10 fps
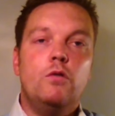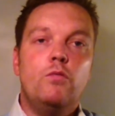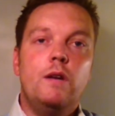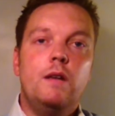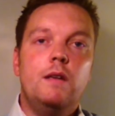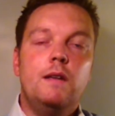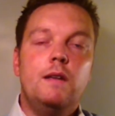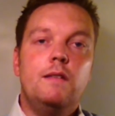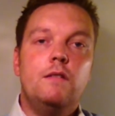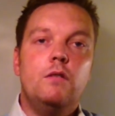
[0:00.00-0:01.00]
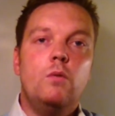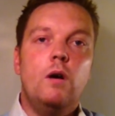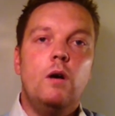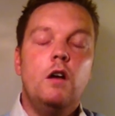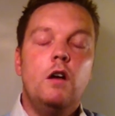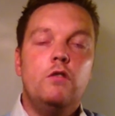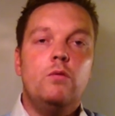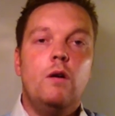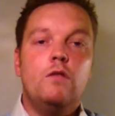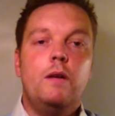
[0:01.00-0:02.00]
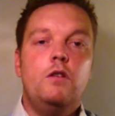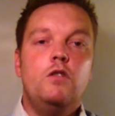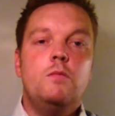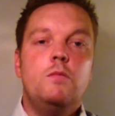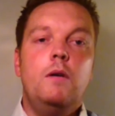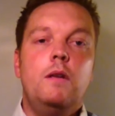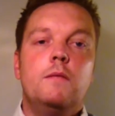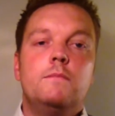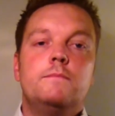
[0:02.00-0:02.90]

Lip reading: really need to go out and spend a huge amount of money.